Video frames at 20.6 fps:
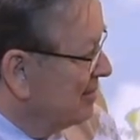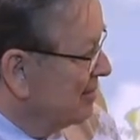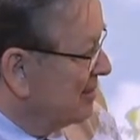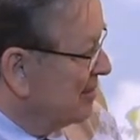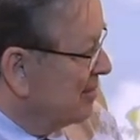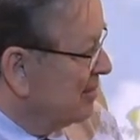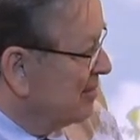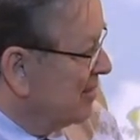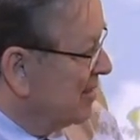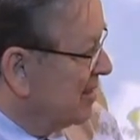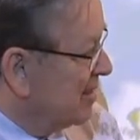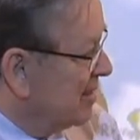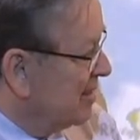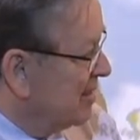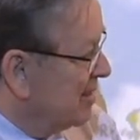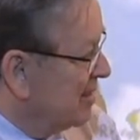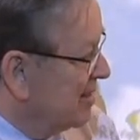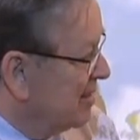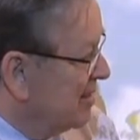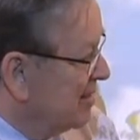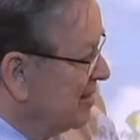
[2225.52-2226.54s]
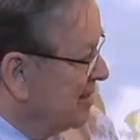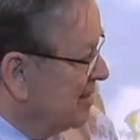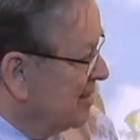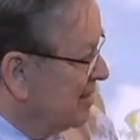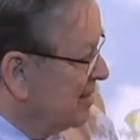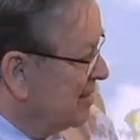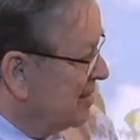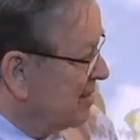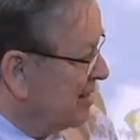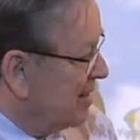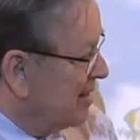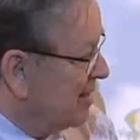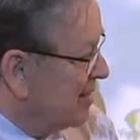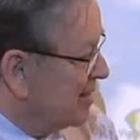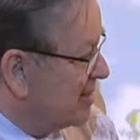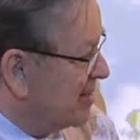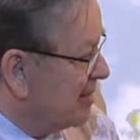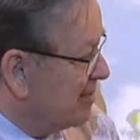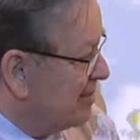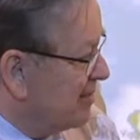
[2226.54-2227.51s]
Tamerlane
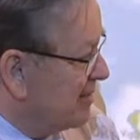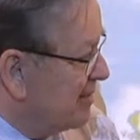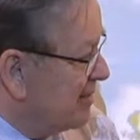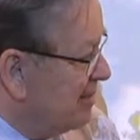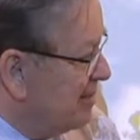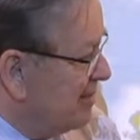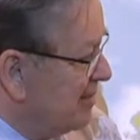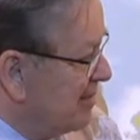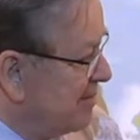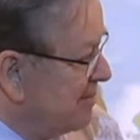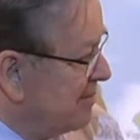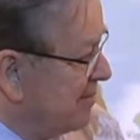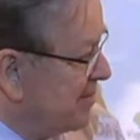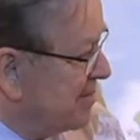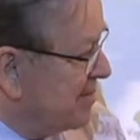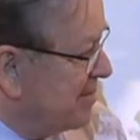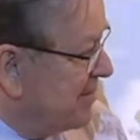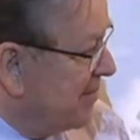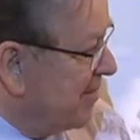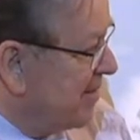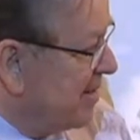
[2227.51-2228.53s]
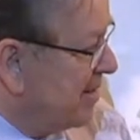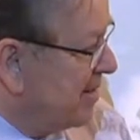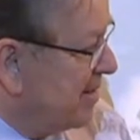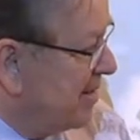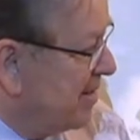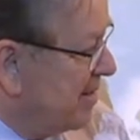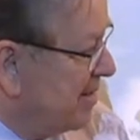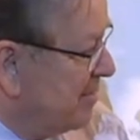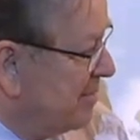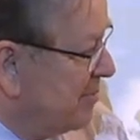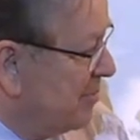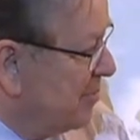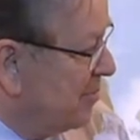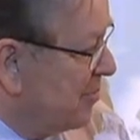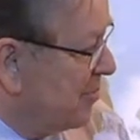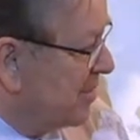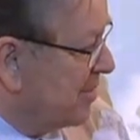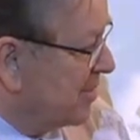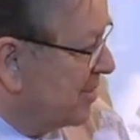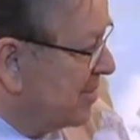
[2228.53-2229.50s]
takes. I mean, Tamerlane was fairly
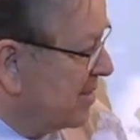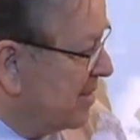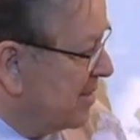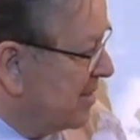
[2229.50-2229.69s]
ruthless.